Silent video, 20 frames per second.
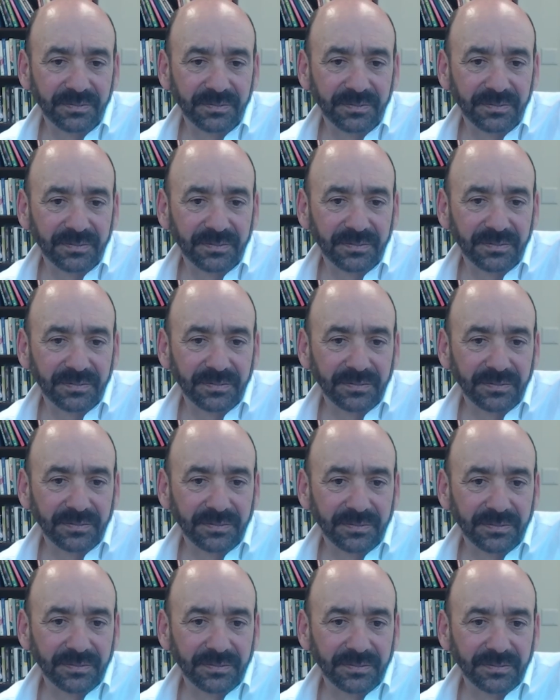
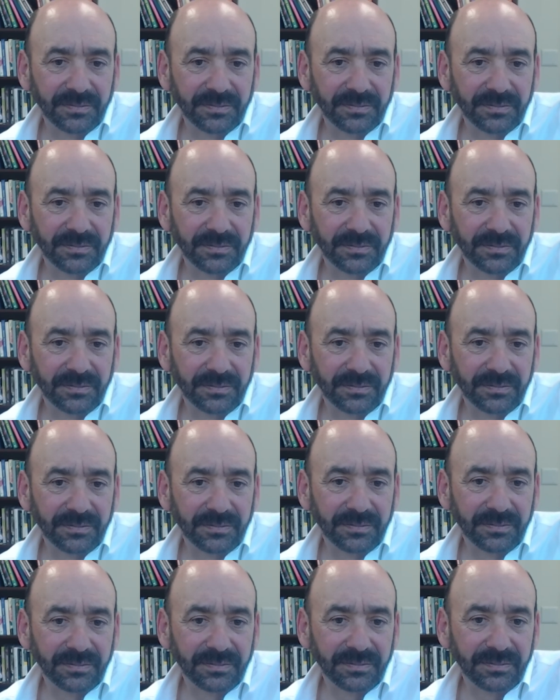
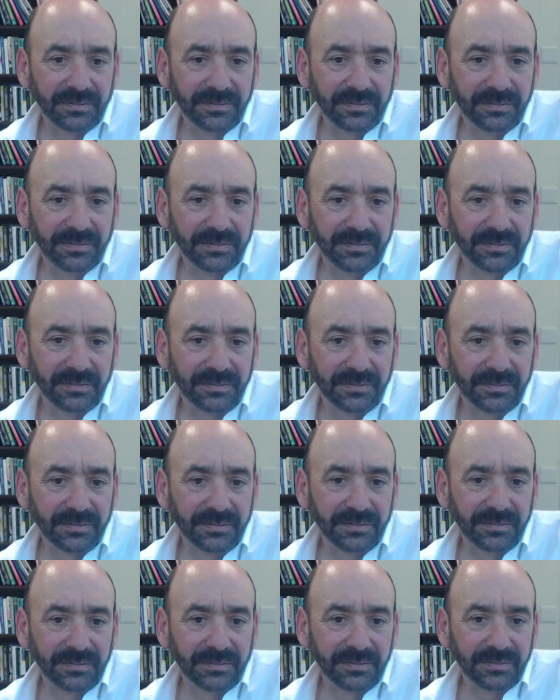
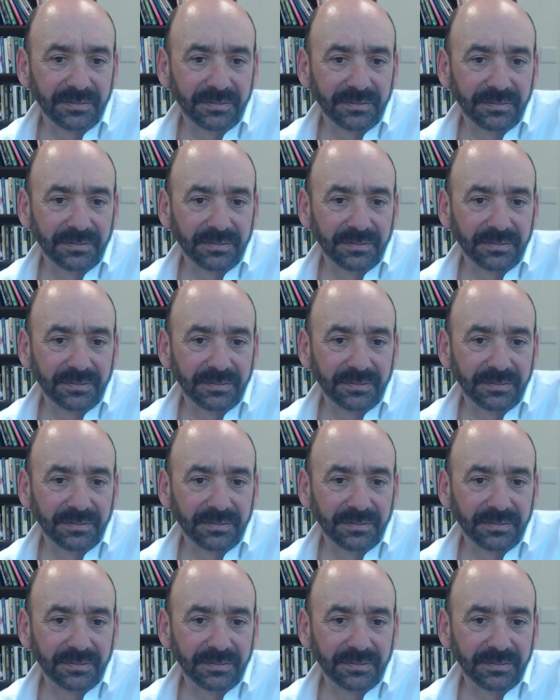(not speaking)